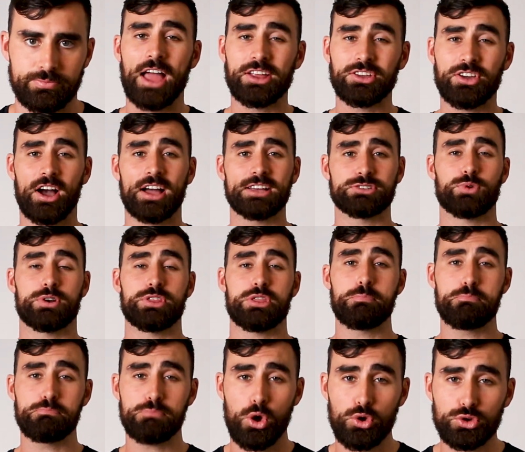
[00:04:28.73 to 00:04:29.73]
And guys, one of the
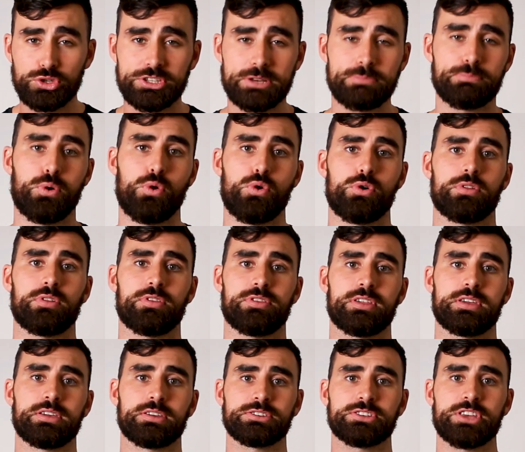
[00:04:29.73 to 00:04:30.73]
most important
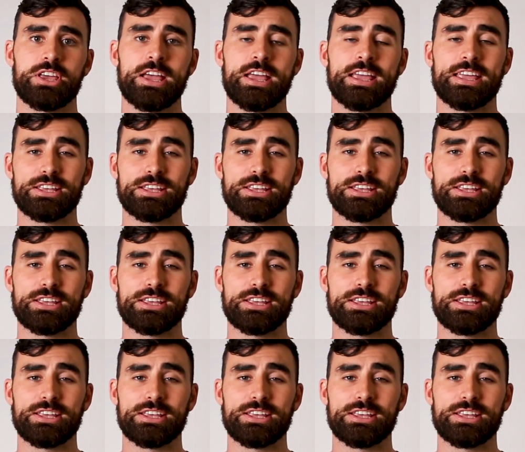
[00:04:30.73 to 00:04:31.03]
things